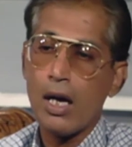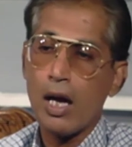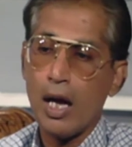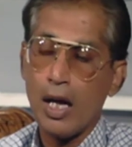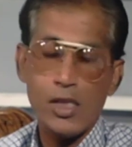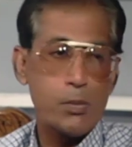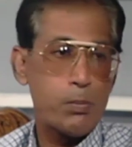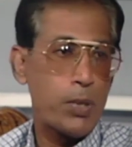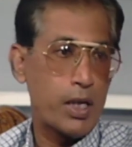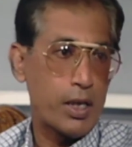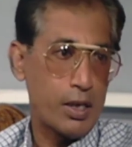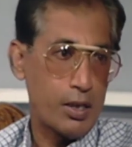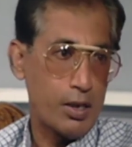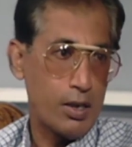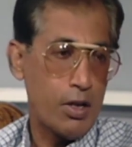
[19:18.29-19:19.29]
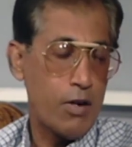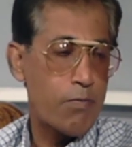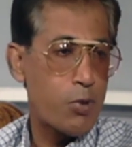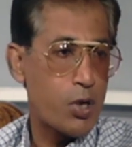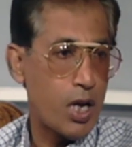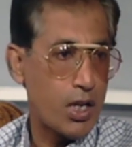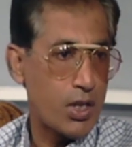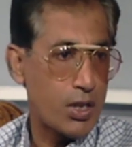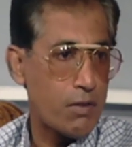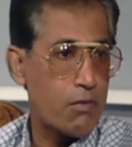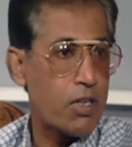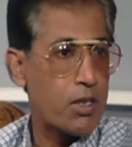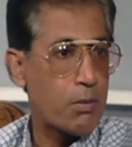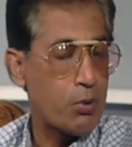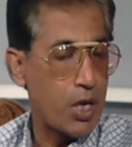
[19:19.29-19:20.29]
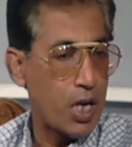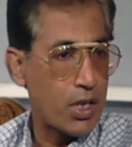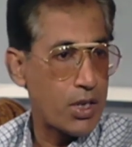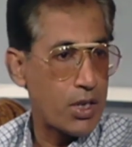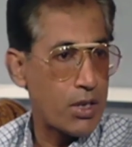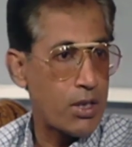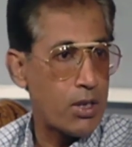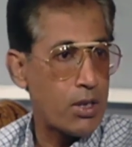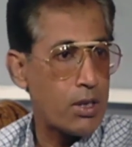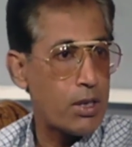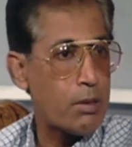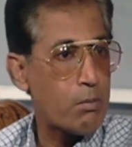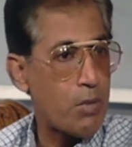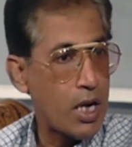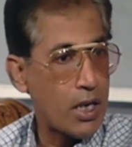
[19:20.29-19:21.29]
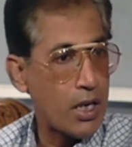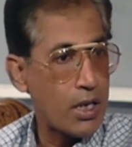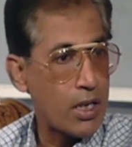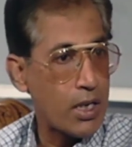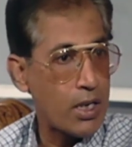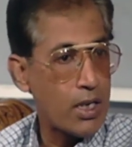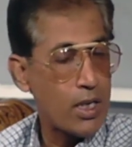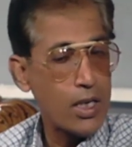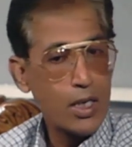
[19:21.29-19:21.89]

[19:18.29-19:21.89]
aspect of production, whether production, the marketing,